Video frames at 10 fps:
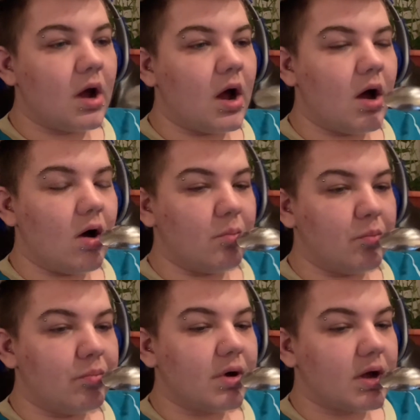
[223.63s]

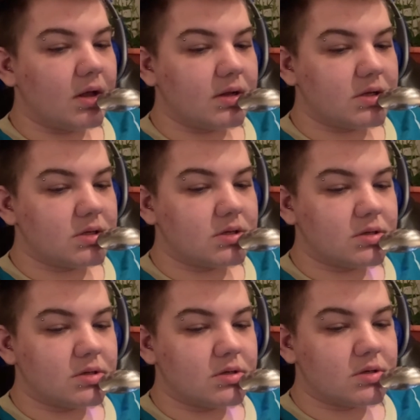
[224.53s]
But
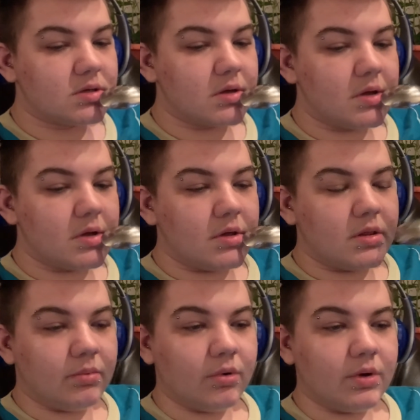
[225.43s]
the
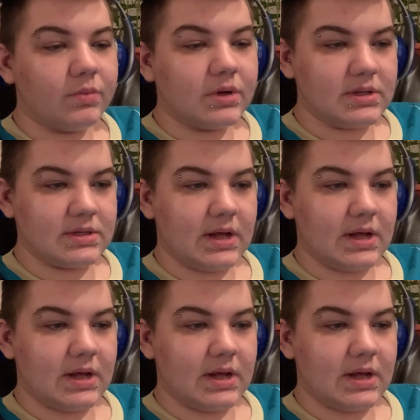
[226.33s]
point was